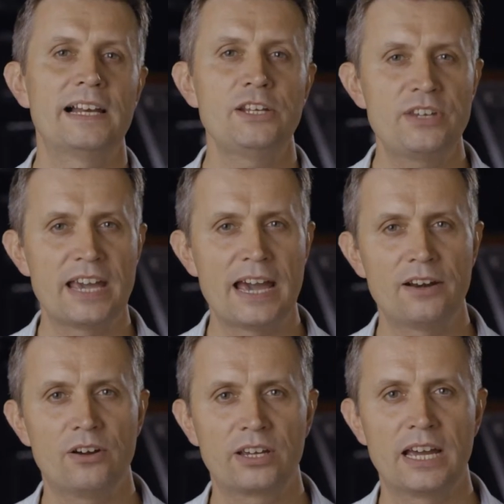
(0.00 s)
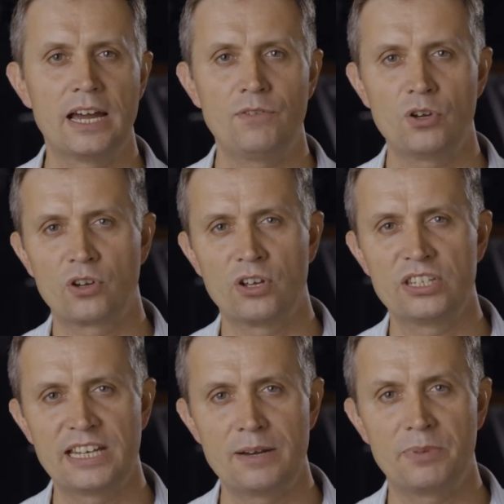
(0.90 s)
you can archive your
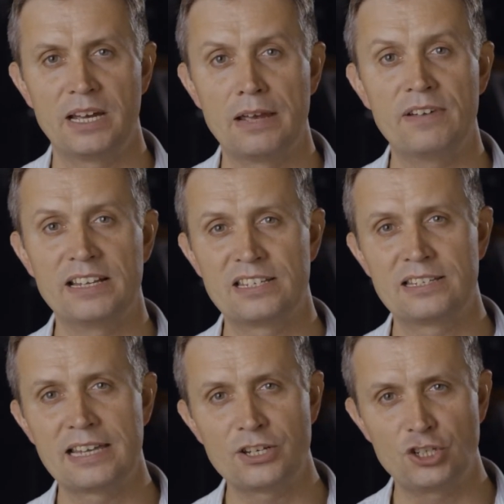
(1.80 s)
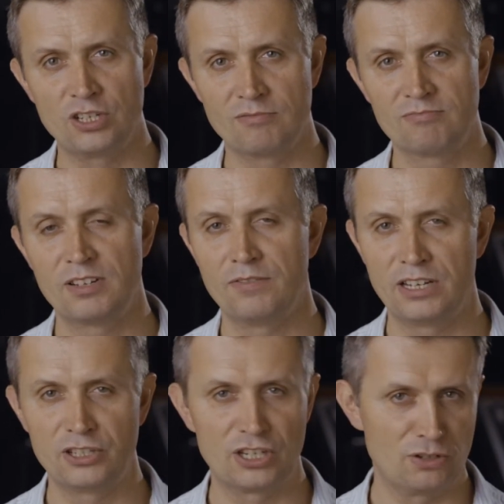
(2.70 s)
content by event session
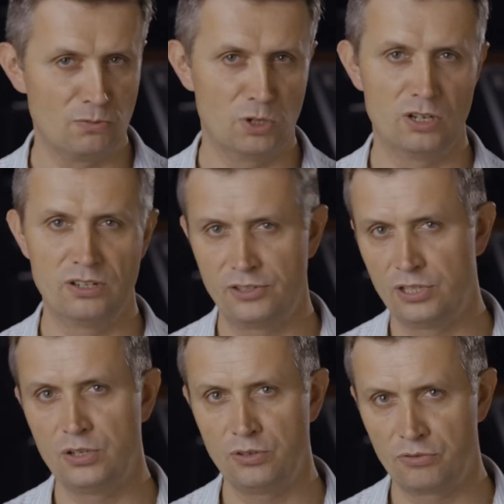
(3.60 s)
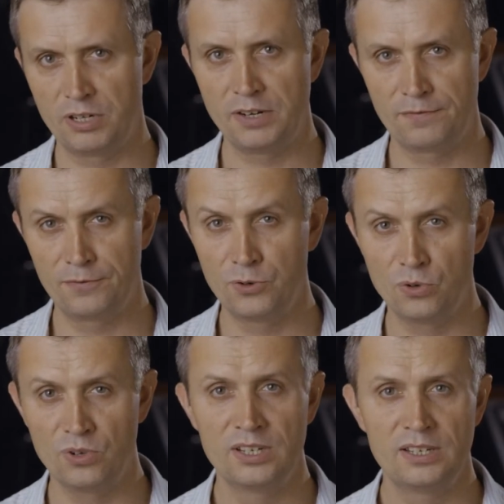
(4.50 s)
1, 2, 3,
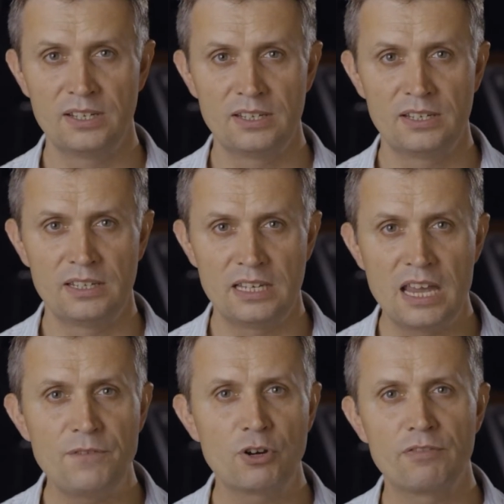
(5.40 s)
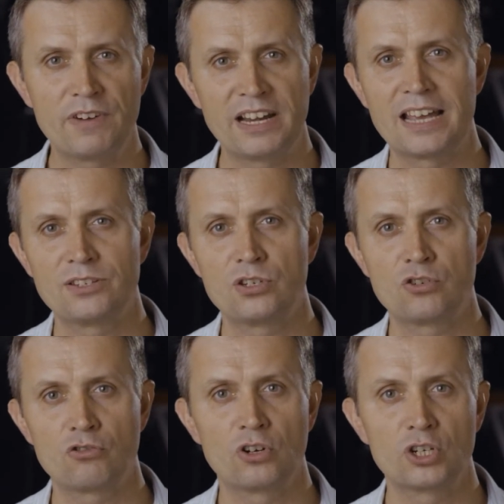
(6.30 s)
4, if your event has a
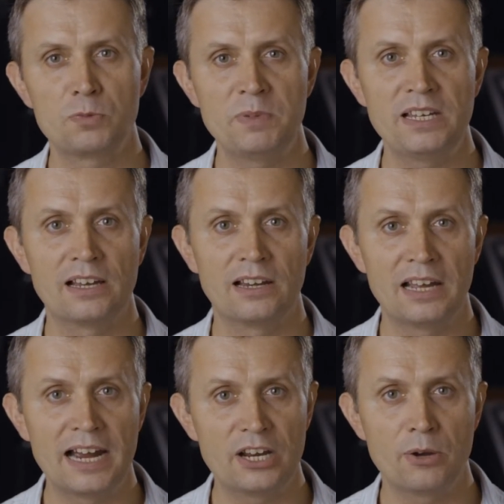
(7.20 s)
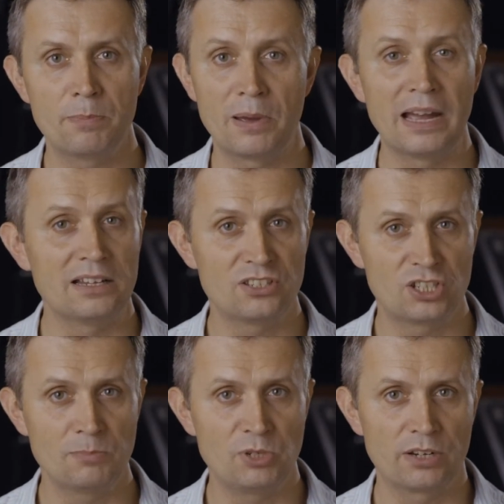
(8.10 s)
strong speaker lineup and
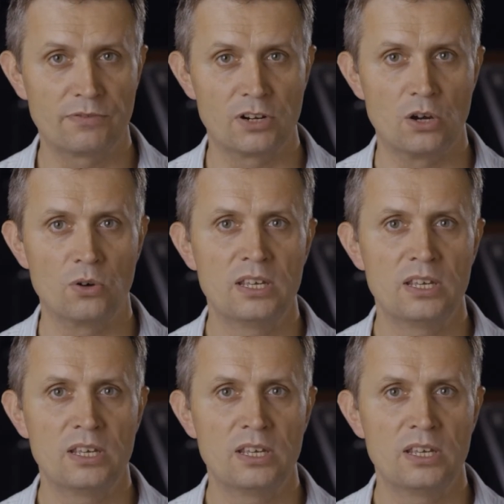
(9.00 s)
subject flow,